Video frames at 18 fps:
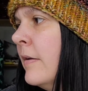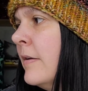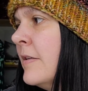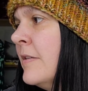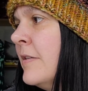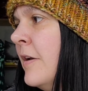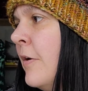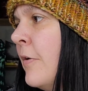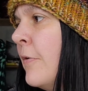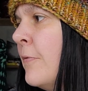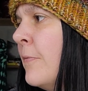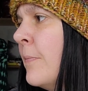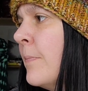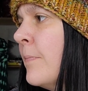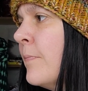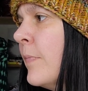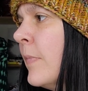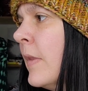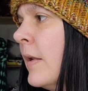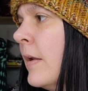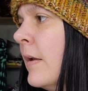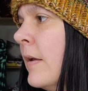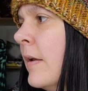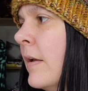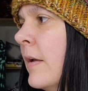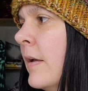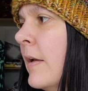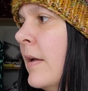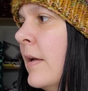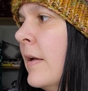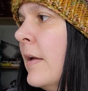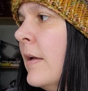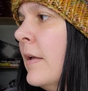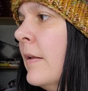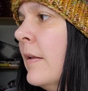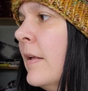So,
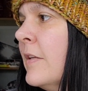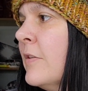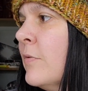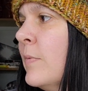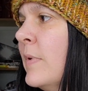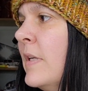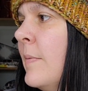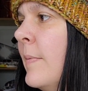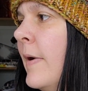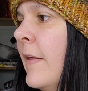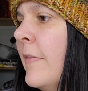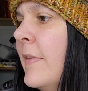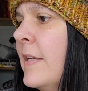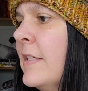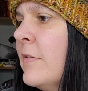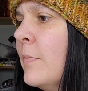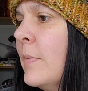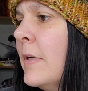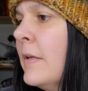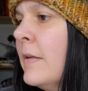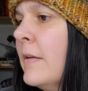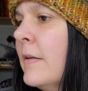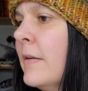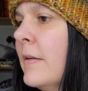let's read about this one.